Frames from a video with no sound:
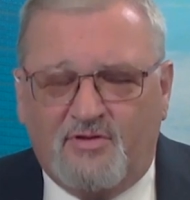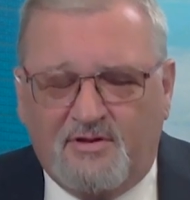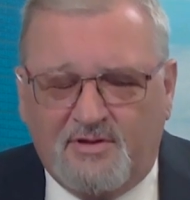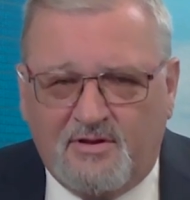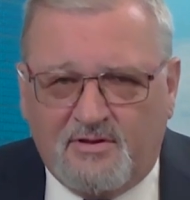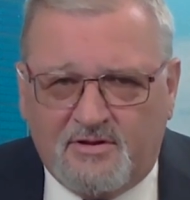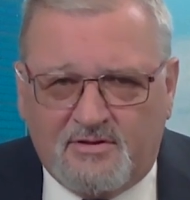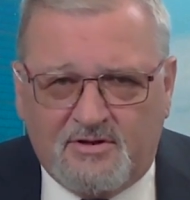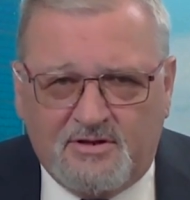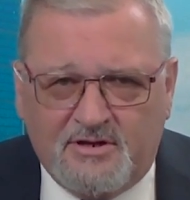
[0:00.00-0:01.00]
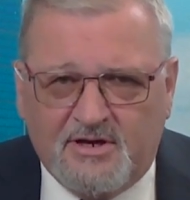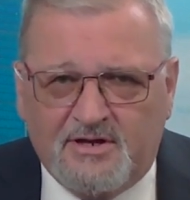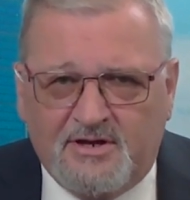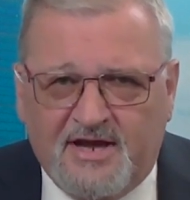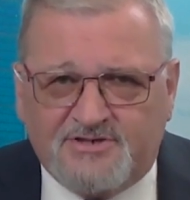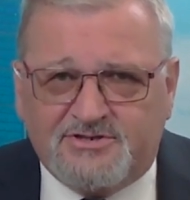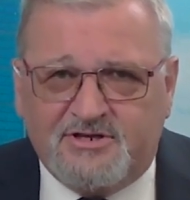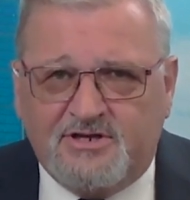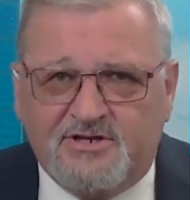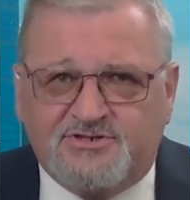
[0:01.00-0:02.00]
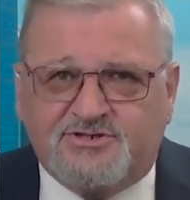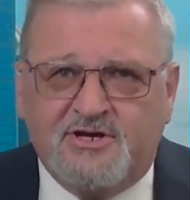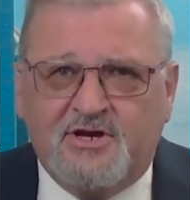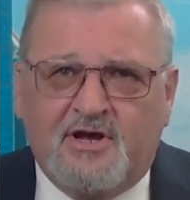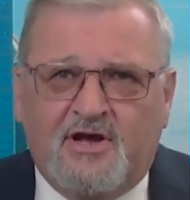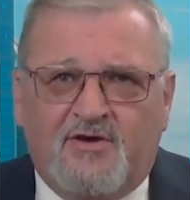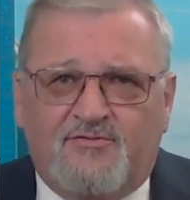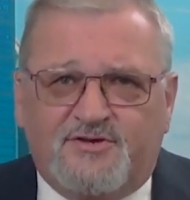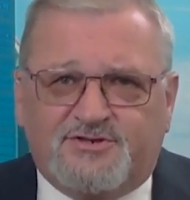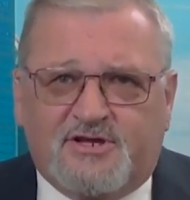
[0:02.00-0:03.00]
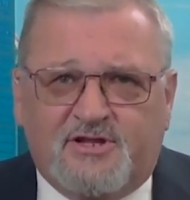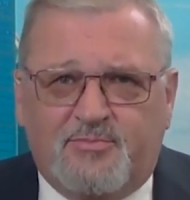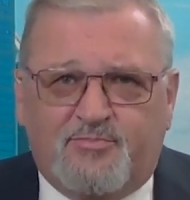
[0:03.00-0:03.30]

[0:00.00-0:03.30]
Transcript: and then the, the uh, next thing is physically